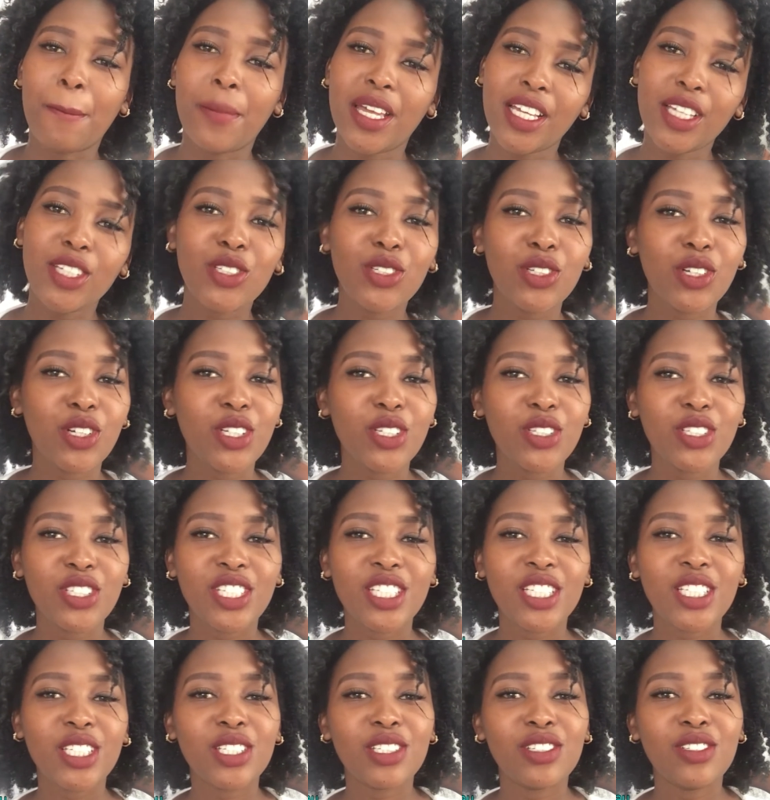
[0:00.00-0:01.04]
make sure you
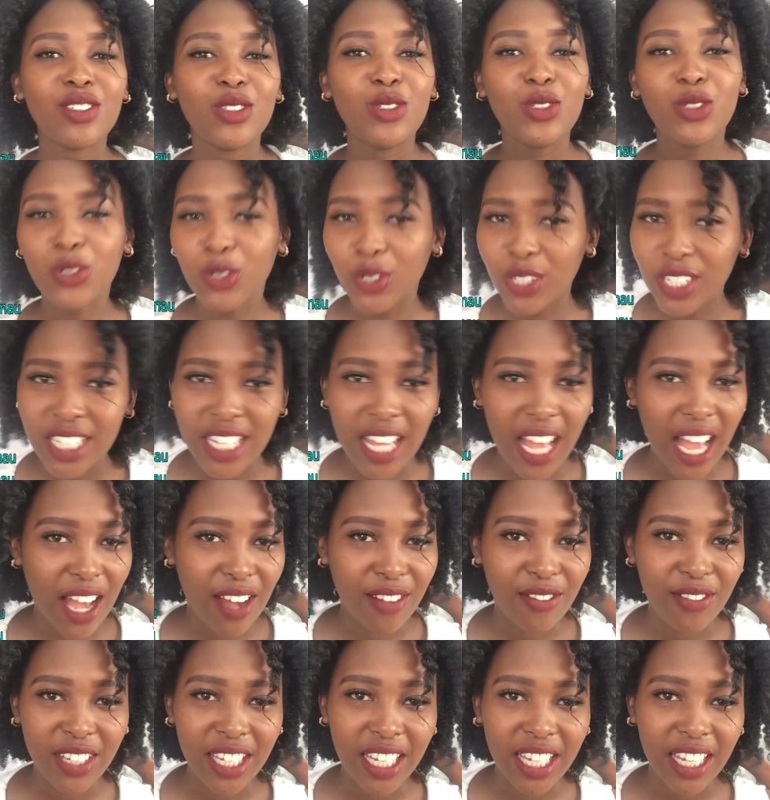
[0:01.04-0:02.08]
just don't
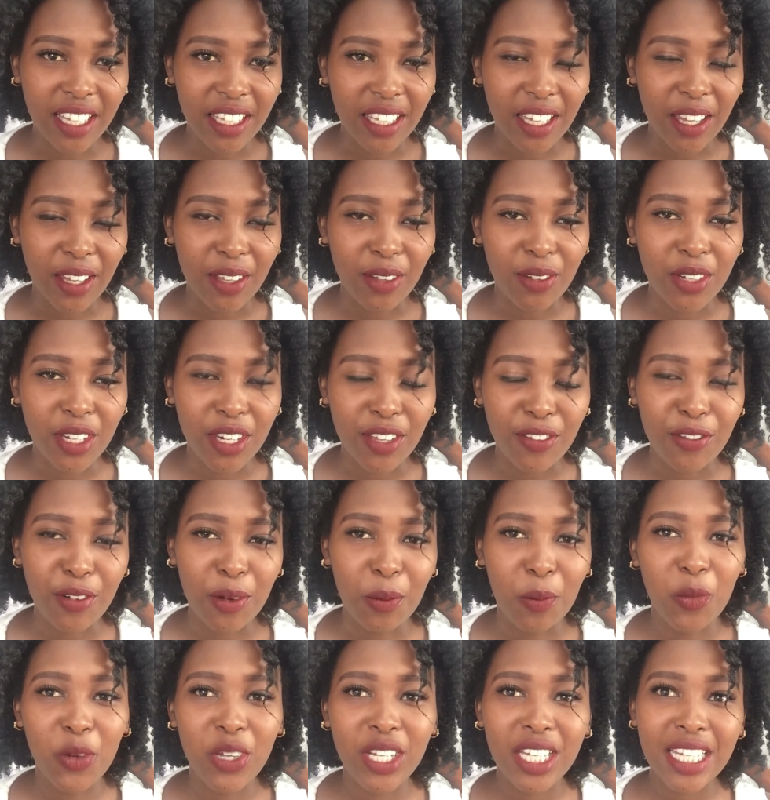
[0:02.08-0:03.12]
have Kenya
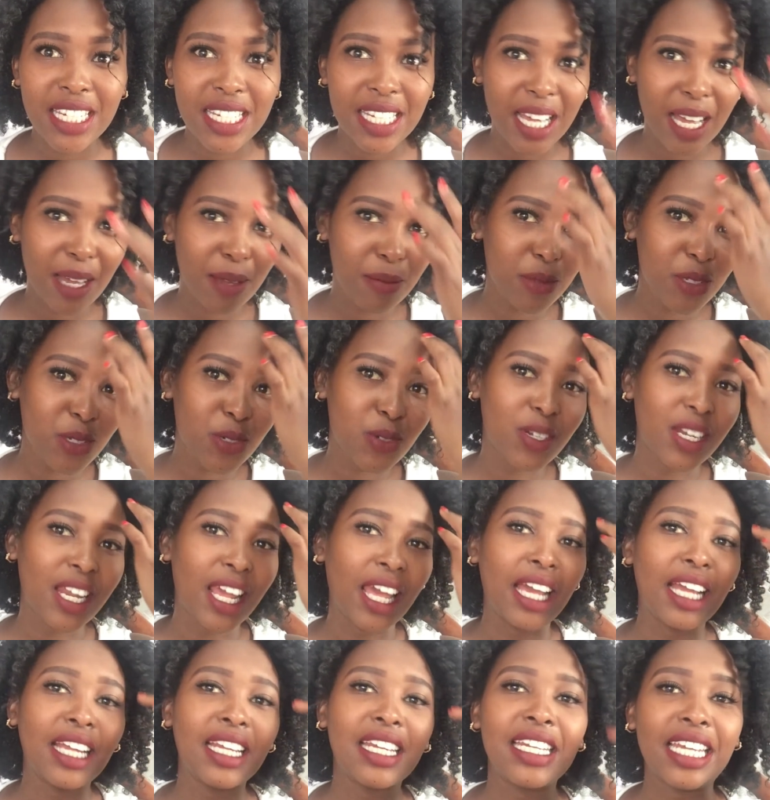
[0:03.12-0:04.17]
uniform when it comes to
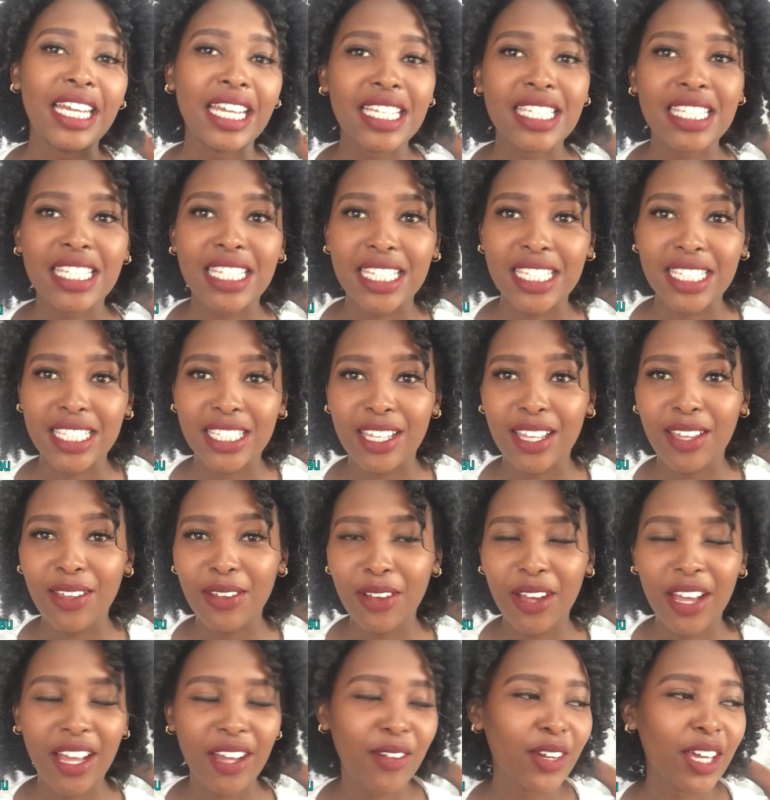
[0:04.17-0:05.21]
like dresses.
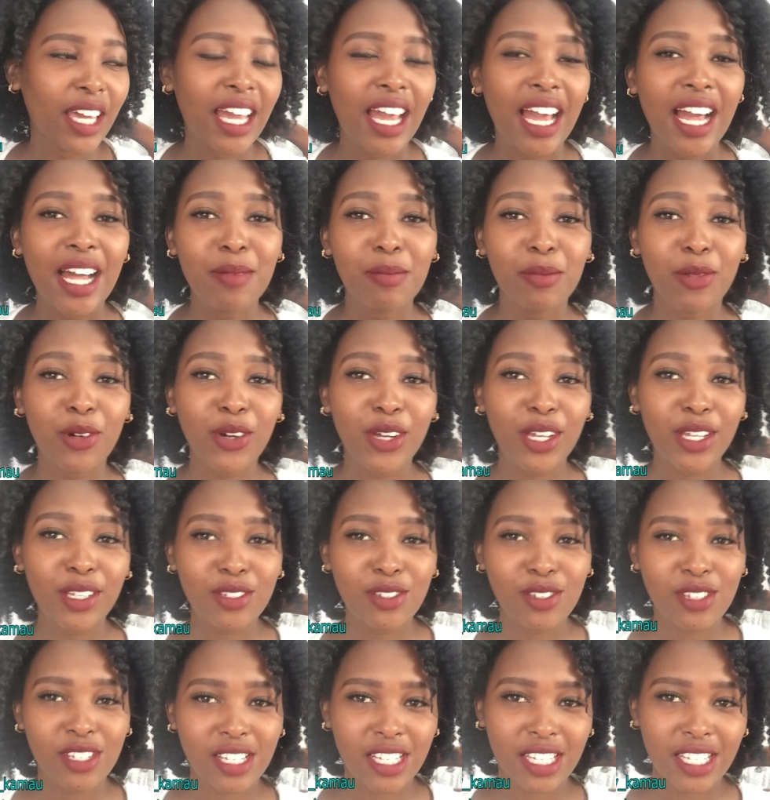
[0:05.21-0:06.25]
I'm going
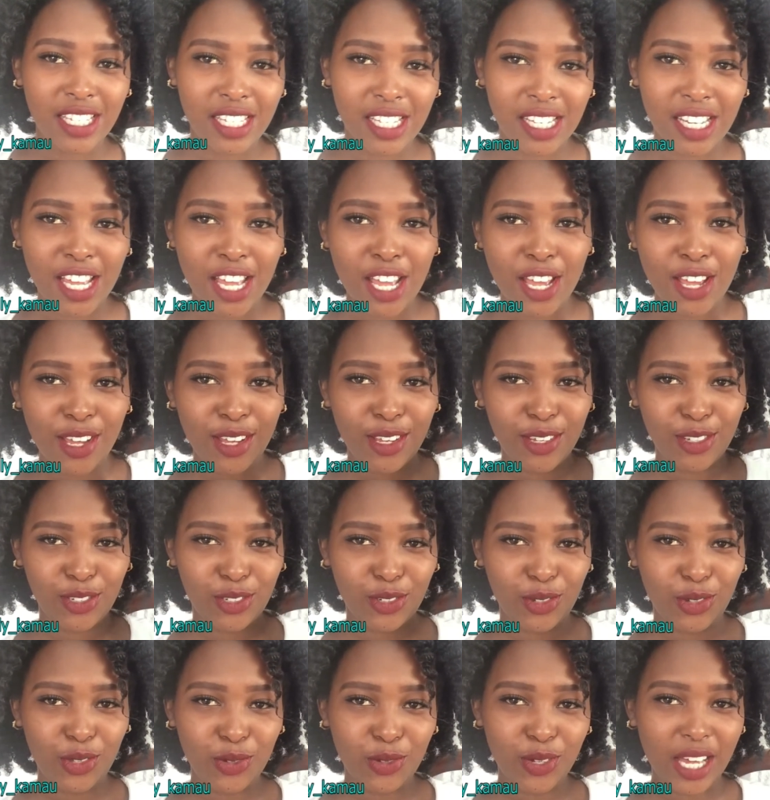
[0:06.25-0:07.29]
to just
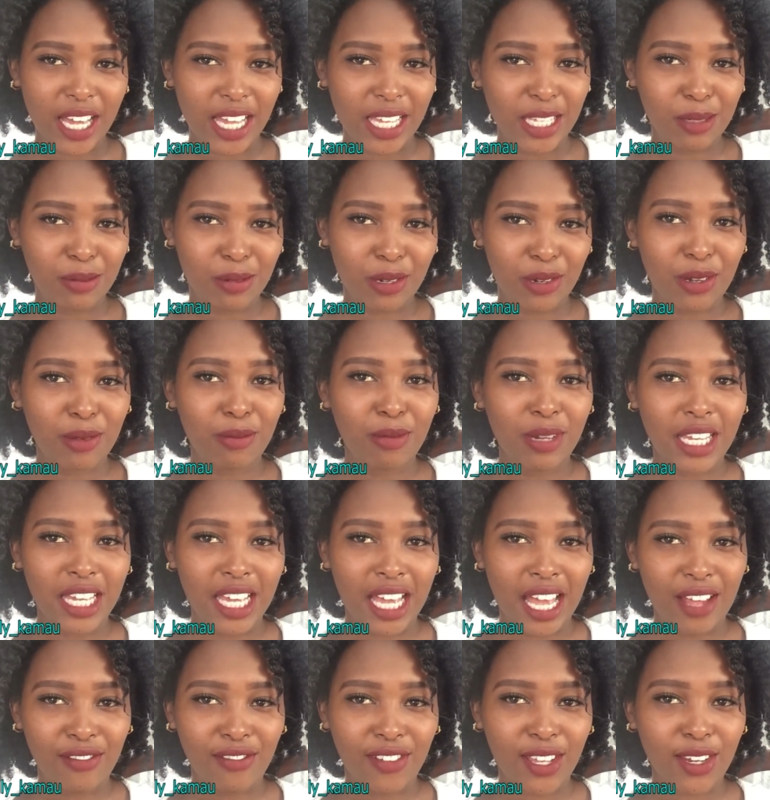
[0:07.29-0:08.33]
show you guys probably
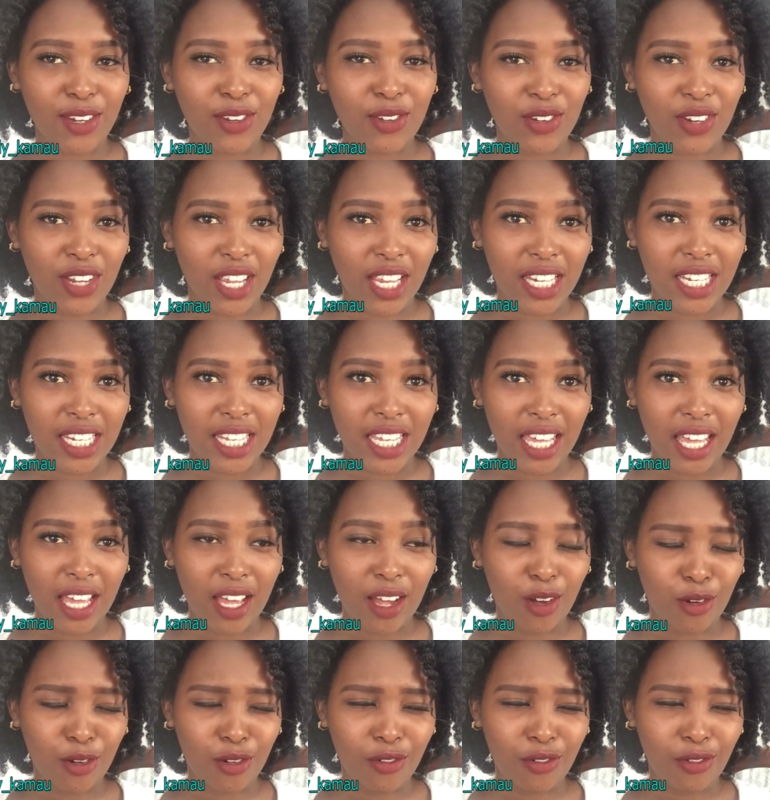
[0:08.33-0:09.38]
a video right
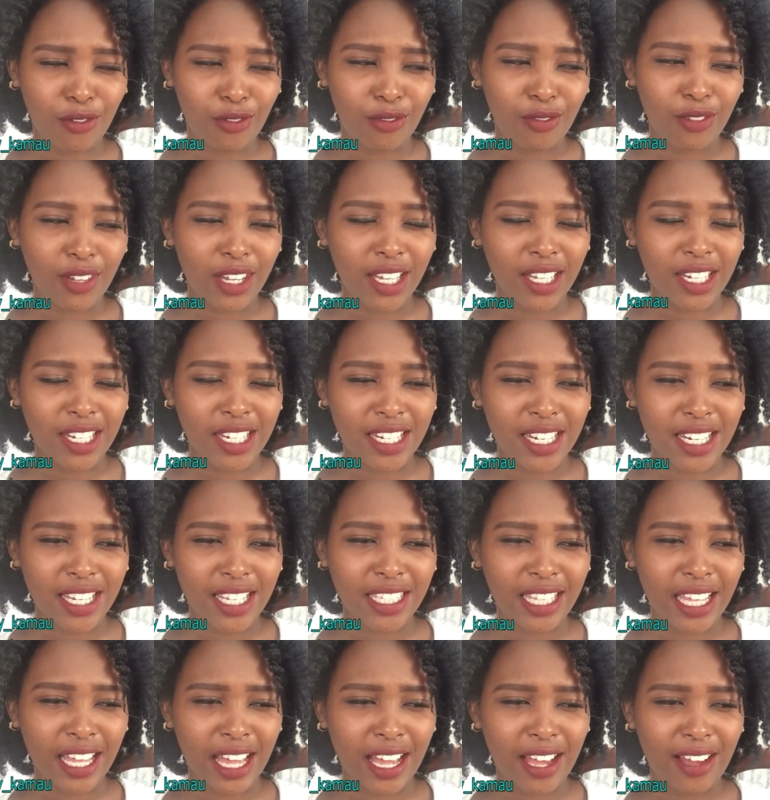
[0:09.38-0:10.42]
here of a dress
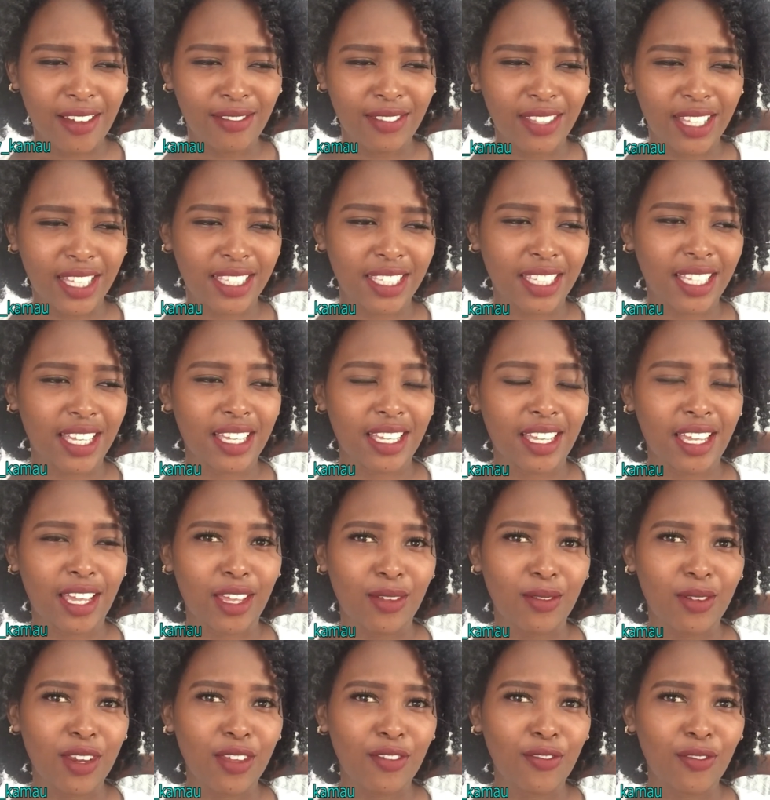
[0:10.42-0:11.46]
I have that's Kenya
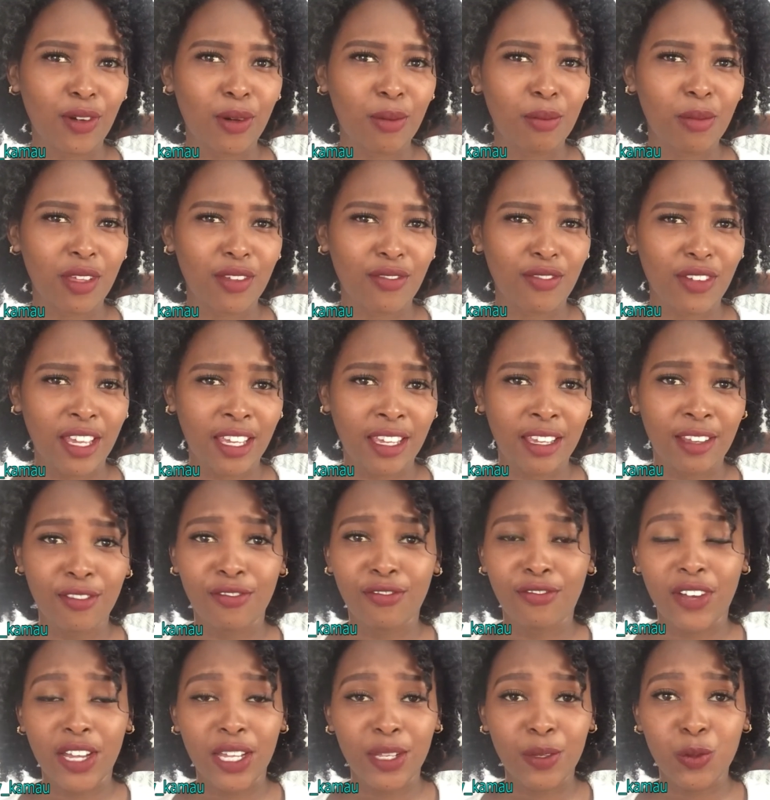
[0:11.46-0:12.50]
uniform, if I can
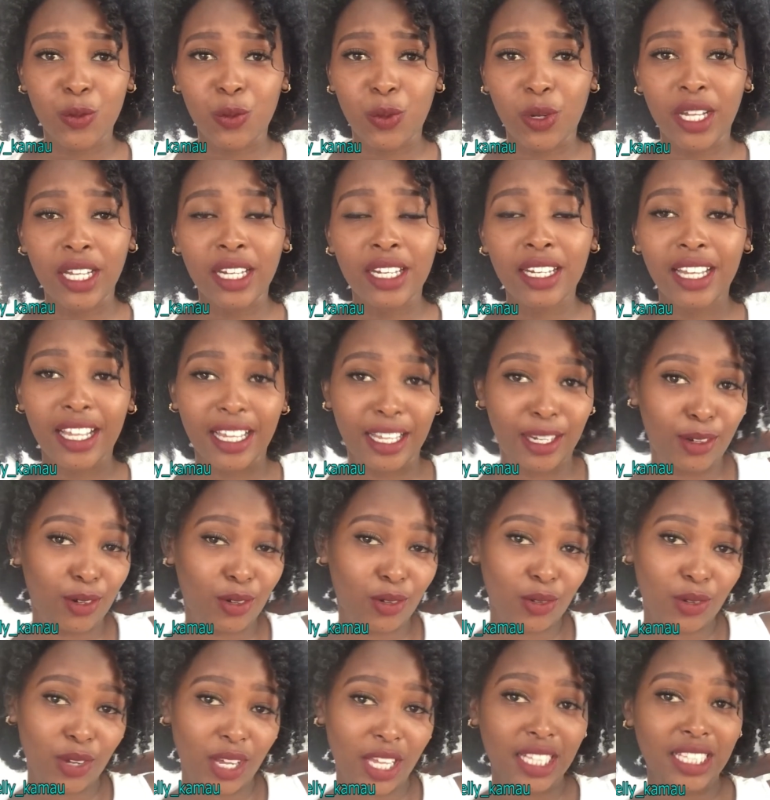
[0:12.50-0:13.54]
find one. I don't
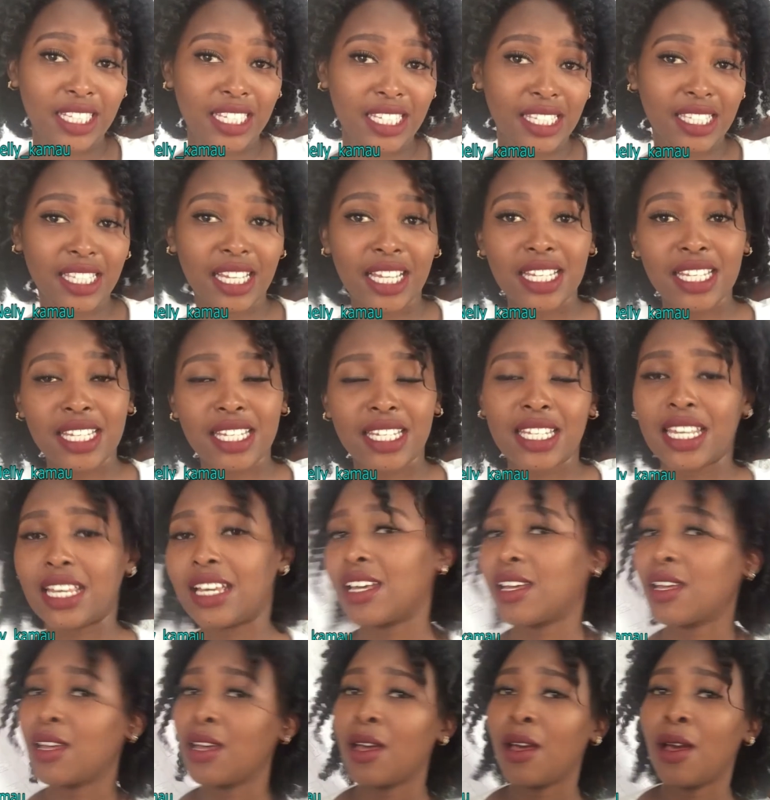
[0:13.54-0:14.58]
know, I'll insert it
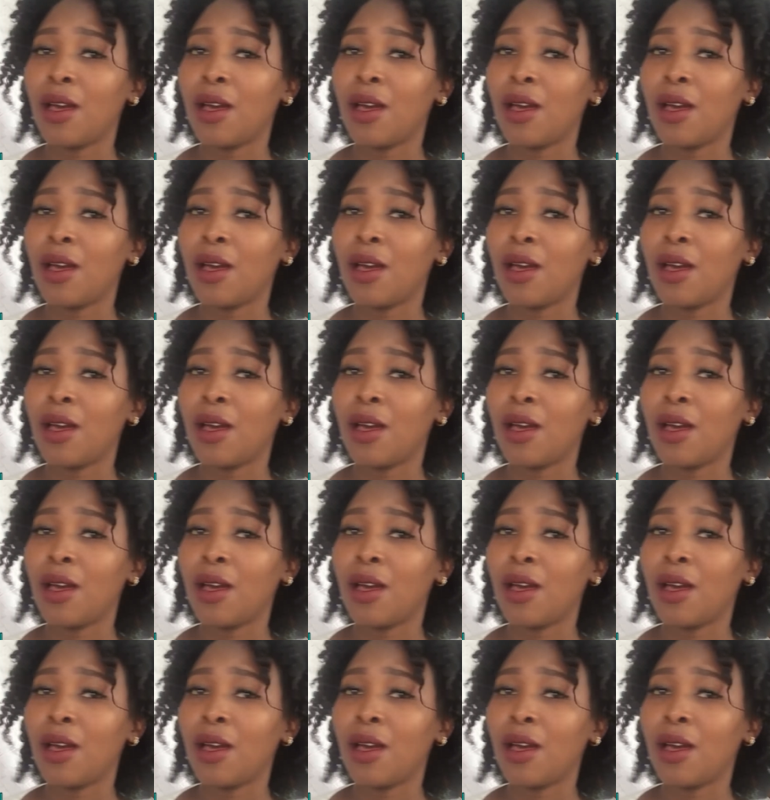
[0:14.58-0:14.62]
here.